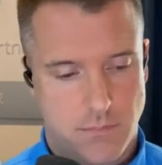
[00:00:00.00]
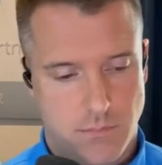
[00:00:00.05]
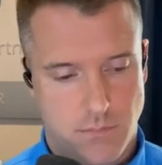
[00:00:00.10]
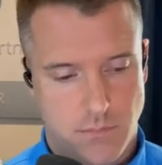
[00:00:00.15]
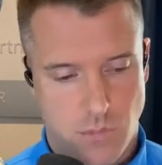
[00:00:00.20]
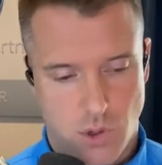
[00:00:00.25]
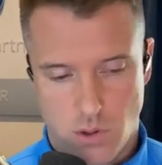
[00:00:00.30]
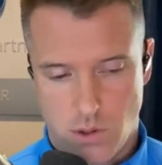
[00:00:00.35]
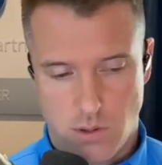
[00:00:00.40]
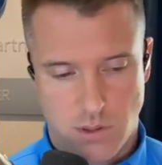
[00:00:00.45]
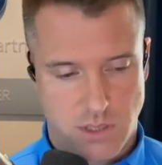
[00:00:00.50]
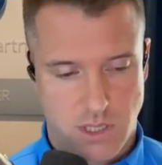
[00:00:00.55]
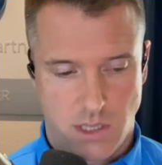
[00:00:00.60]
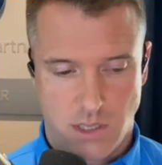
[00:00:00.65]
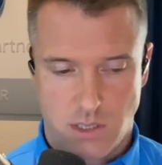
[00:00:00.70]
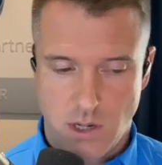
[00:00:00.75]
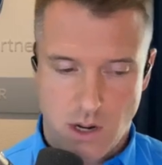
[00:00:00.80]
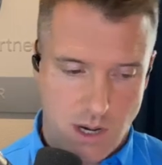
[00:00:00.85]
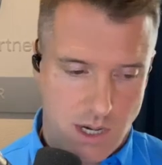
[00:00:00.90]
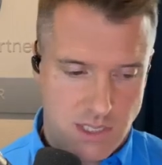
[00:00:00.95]
You're using
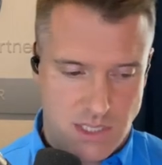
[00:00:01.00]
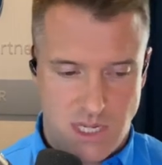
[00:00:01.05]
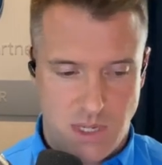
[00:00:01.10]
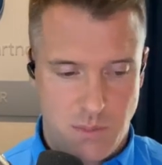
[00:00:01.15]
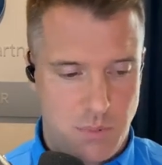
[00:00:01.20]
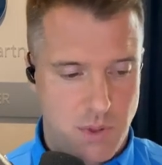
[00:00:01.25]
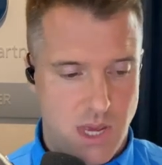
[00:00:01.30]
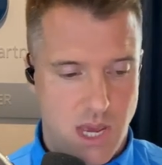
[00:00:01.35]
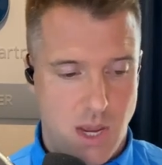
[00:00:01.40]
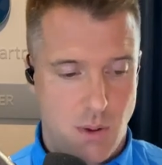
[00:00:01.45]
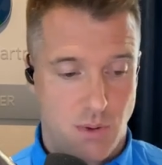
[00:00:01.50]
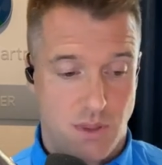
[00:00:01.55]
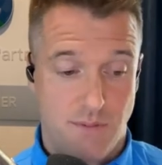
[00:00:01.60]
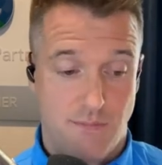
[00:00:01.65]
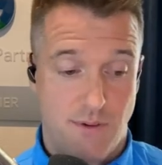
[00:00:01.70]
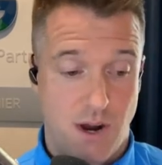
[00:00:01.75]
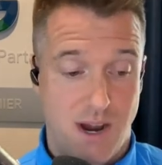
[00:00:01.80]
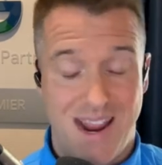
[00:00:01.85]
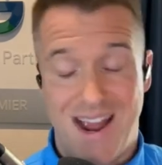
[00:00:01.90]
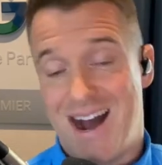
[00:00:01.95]
target CPA with a
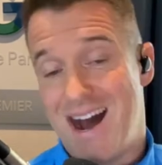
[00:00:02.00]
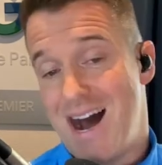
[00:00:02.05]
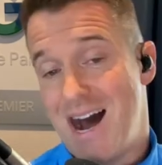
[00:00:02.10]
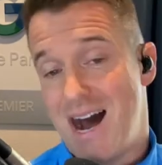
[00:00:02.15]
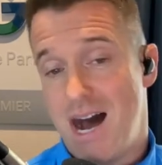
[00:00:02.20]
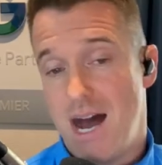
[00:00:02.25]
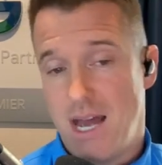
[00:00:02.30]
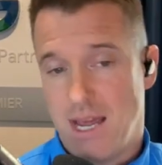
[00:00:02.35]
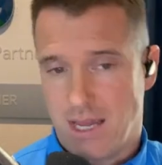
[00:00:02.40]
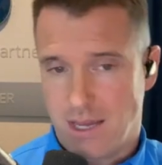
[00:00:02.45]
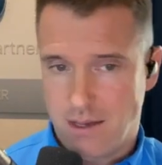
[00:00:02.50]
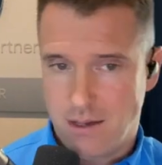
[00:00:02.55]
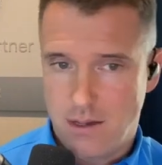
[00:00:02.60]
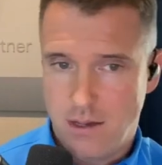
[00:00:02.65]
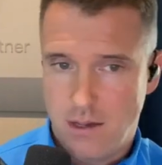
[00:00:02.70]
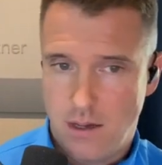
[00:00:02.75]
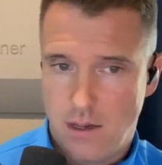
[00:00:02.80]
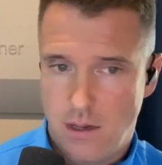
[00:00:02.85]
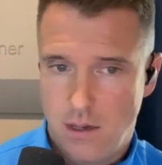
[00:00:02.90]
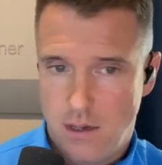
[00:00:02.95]
very high
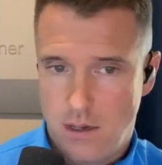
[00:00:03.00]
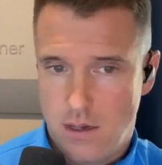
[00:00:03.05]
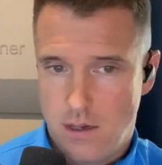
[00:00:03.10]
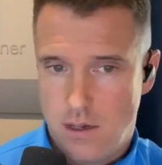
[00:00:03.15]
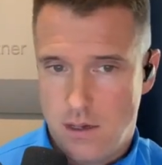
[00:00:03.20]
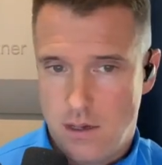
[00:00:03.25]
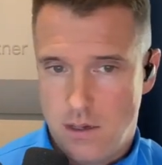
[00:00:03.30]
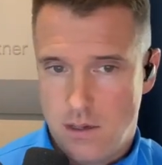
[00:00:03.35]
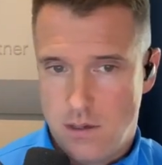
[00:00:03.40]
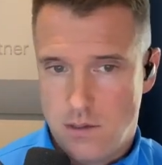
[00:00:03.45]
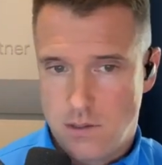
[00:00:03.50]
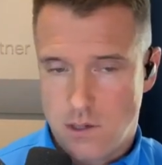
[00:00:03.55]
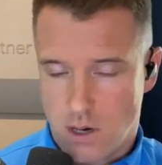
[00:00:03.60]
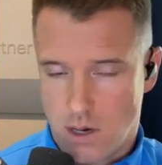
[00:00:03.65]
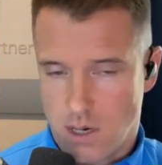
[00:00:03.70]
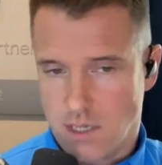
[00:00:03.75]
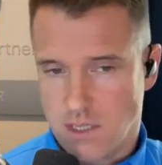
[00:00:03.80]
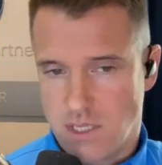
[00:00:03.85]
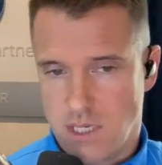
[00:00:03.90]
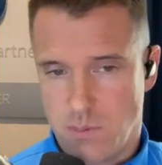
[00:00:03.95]

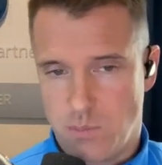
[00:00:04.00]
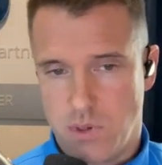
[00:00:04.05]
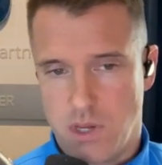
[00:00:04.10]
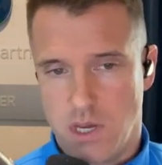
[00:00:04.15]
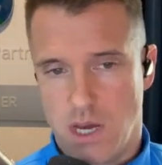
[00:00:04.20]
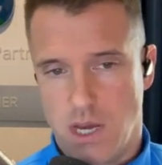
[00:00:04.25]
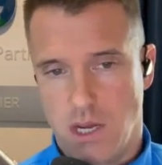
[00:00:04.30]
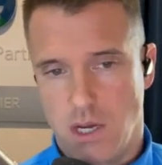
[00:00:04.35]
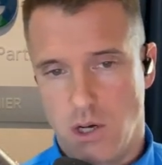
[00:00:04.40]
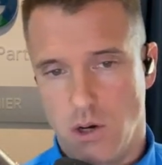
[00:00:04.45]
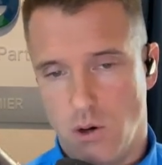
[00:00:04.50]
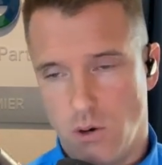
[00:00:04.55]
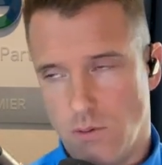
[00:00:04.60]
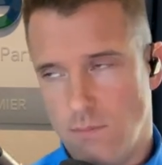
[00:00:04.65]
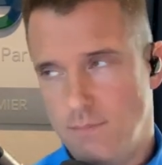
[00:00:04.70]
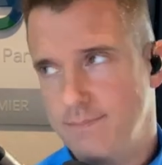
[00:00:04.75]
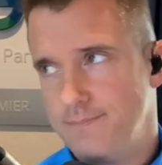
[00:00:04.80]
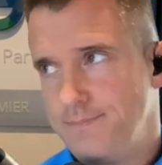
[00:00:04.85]
target CPA goal.